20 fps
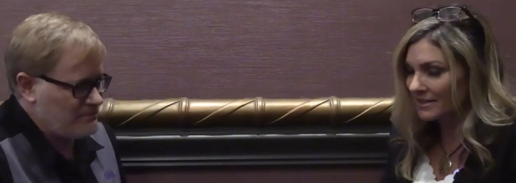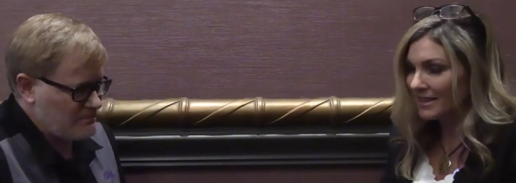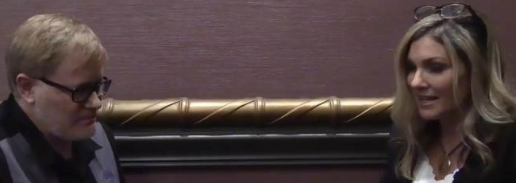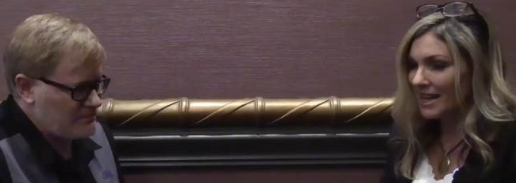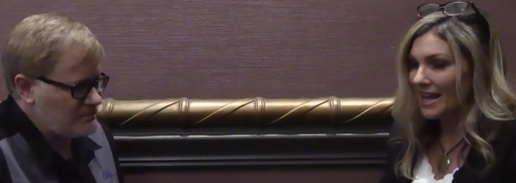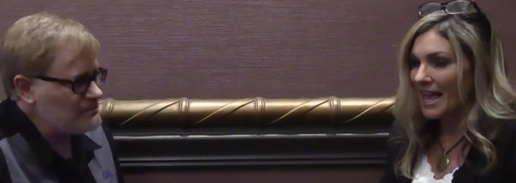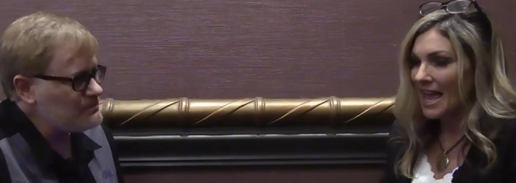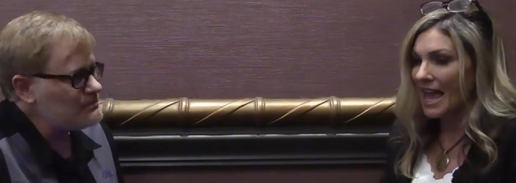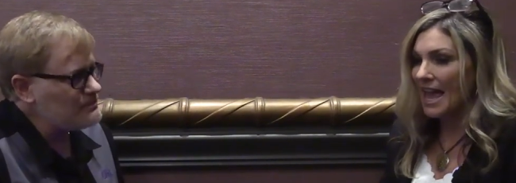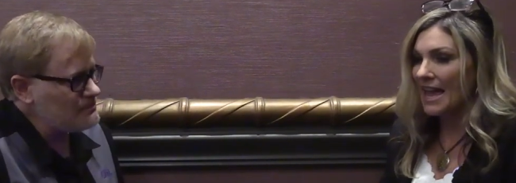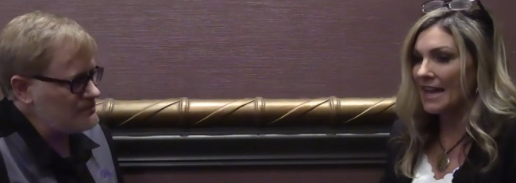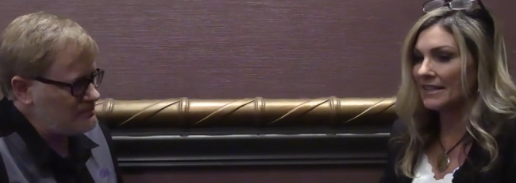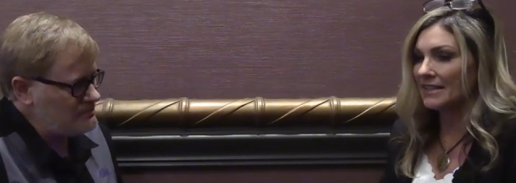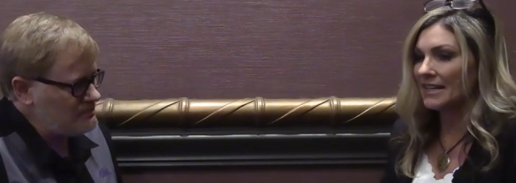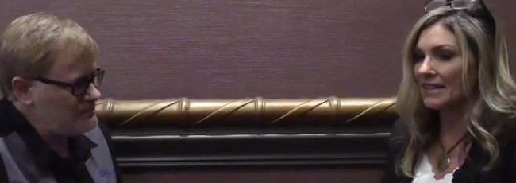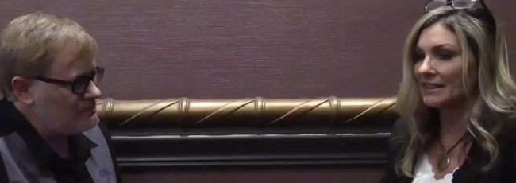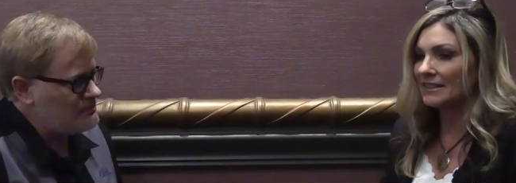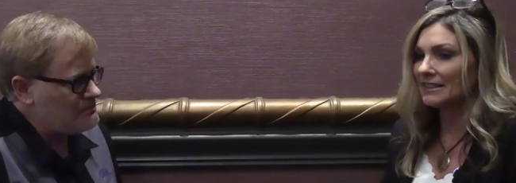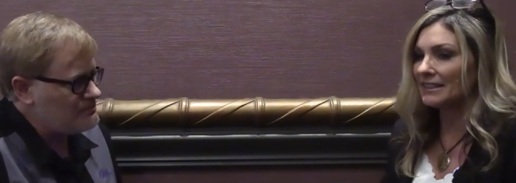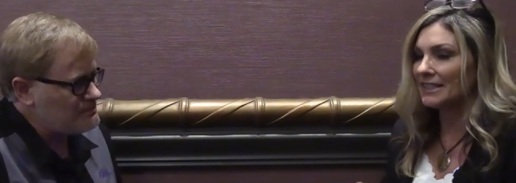Speaker 1: and
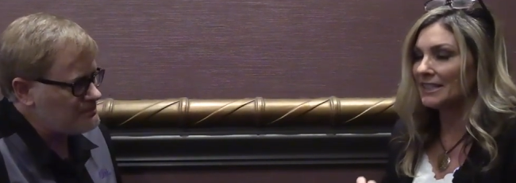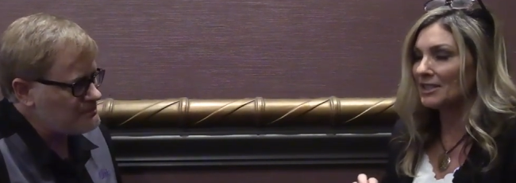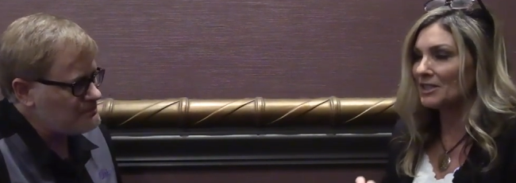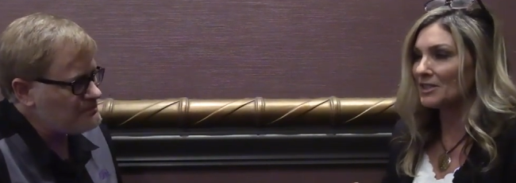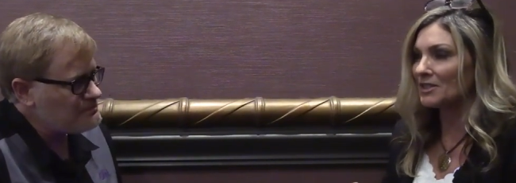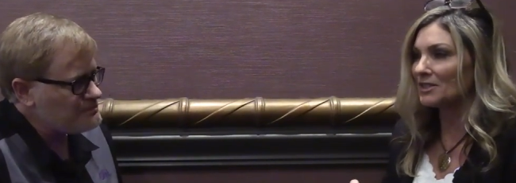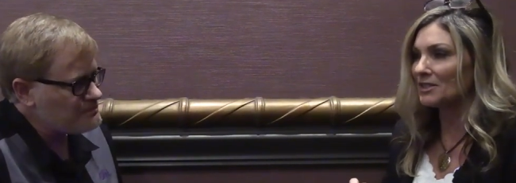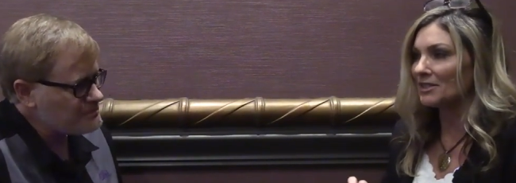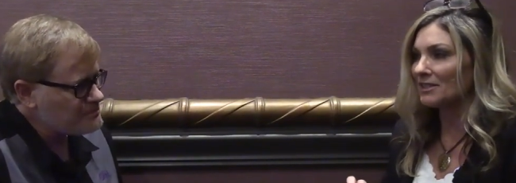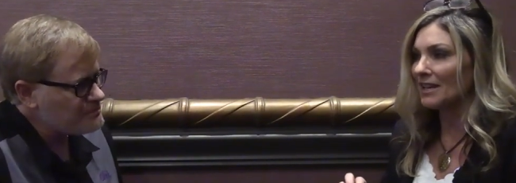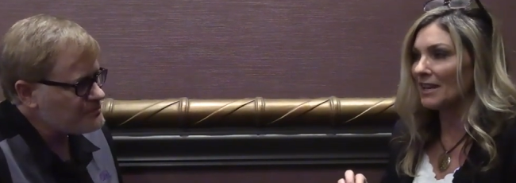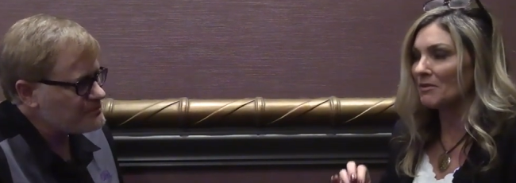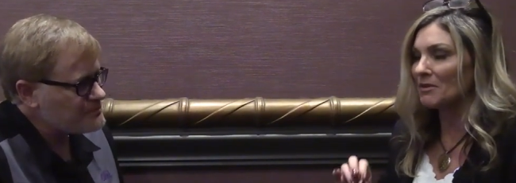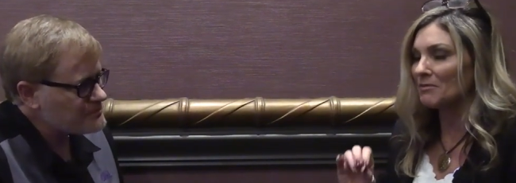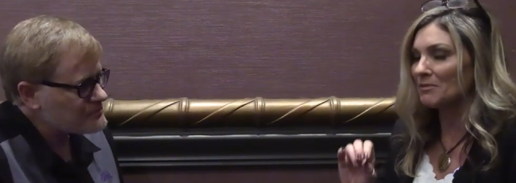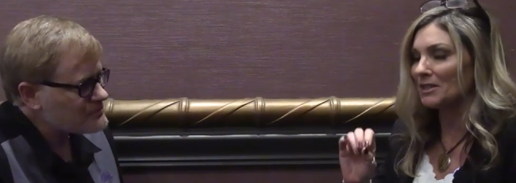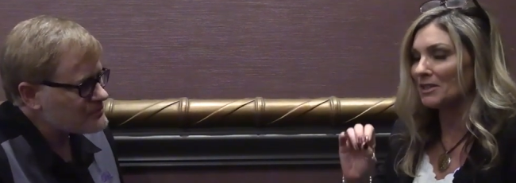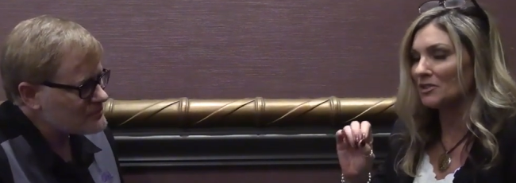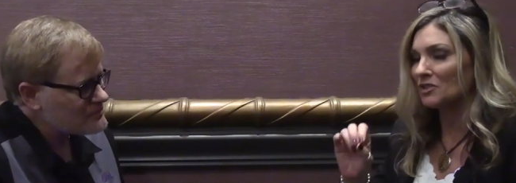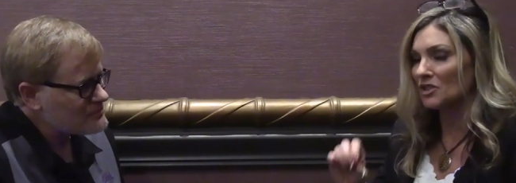at least it
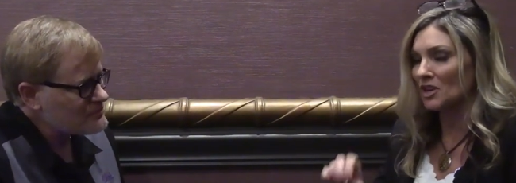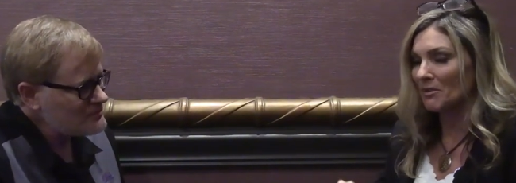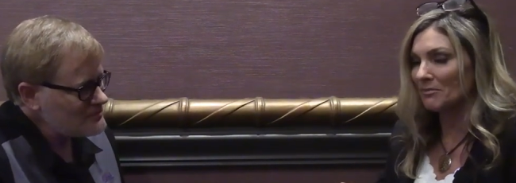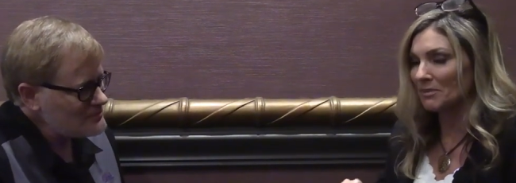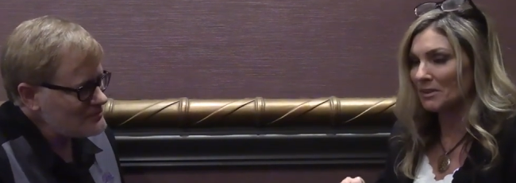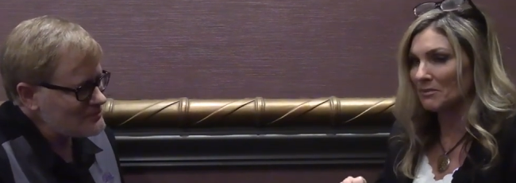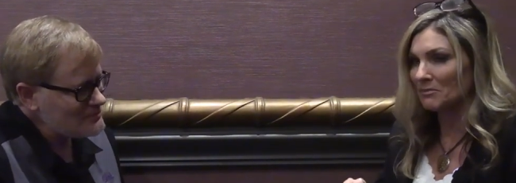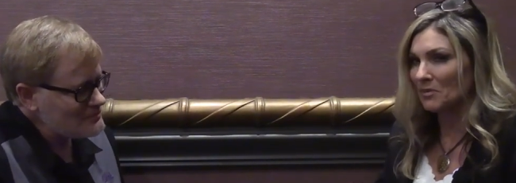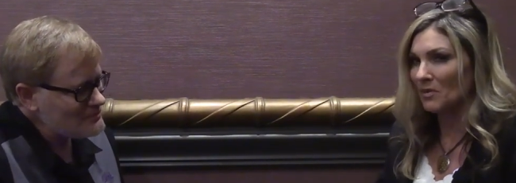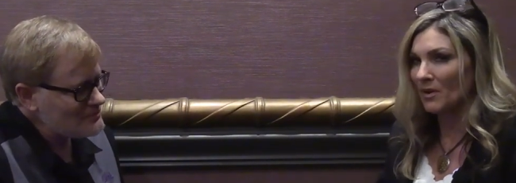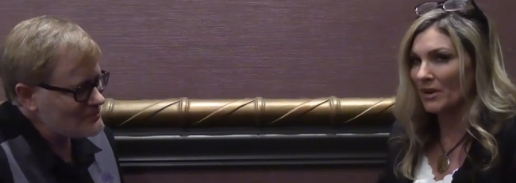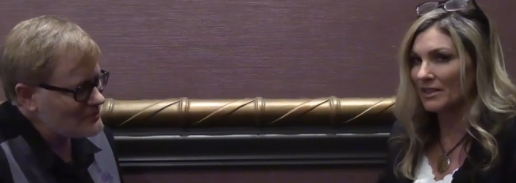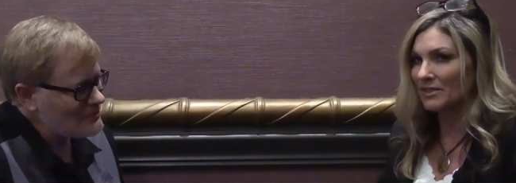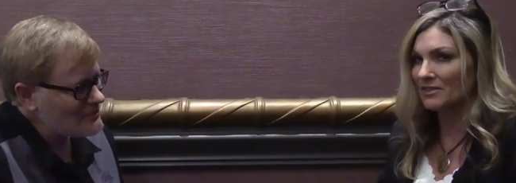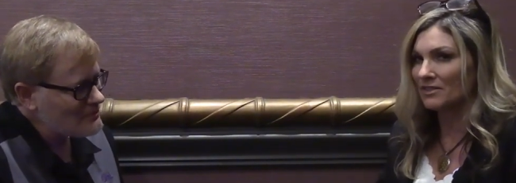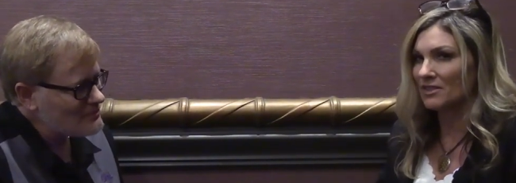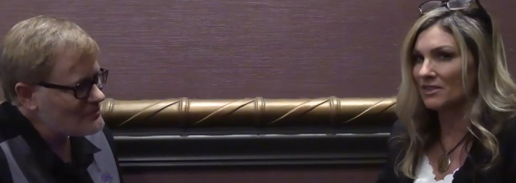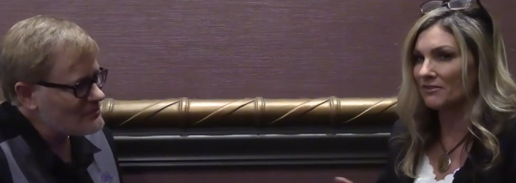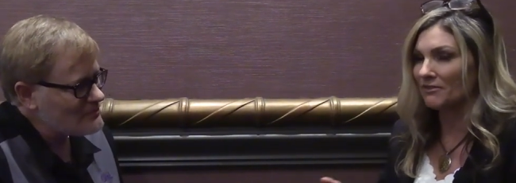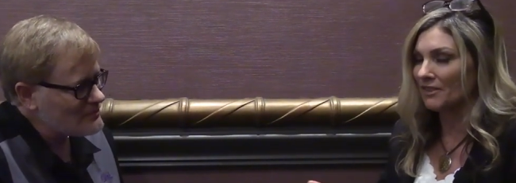would be a jumping
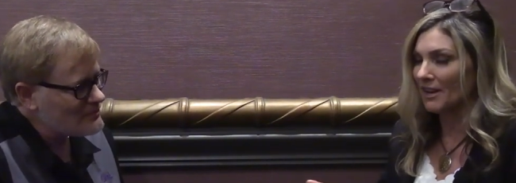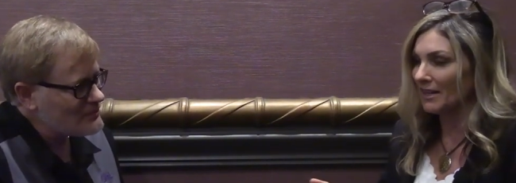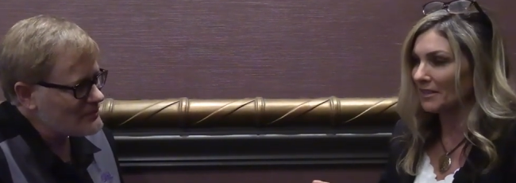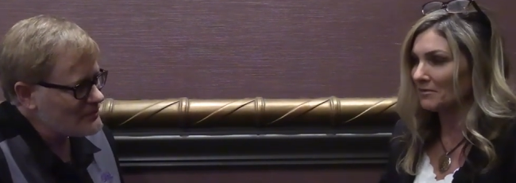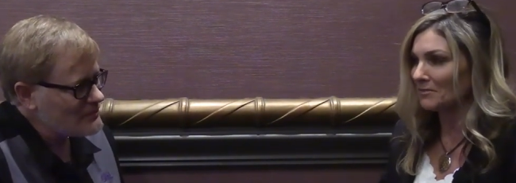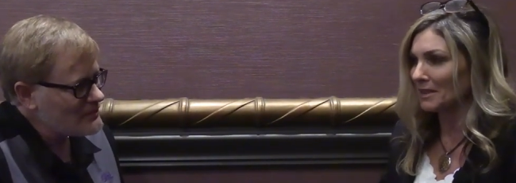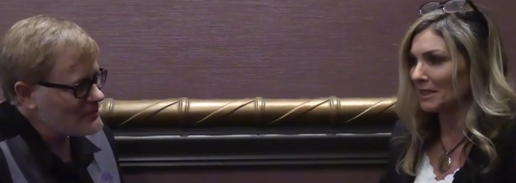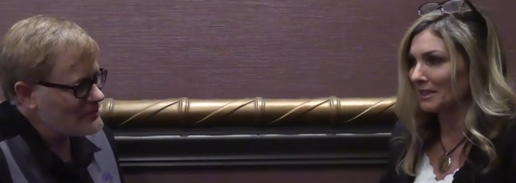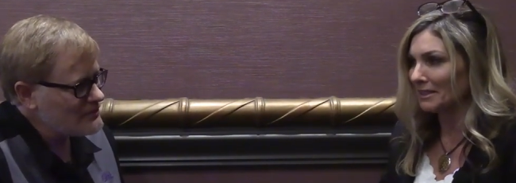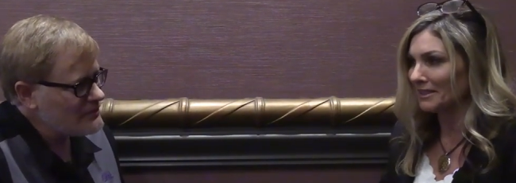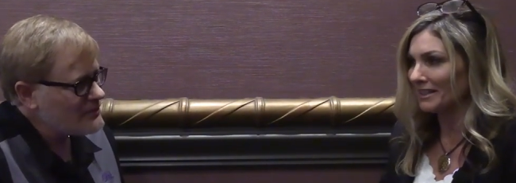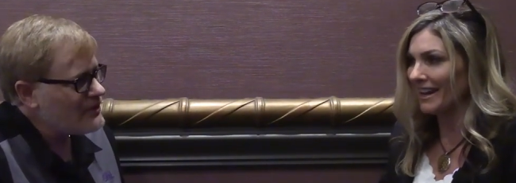point to find me.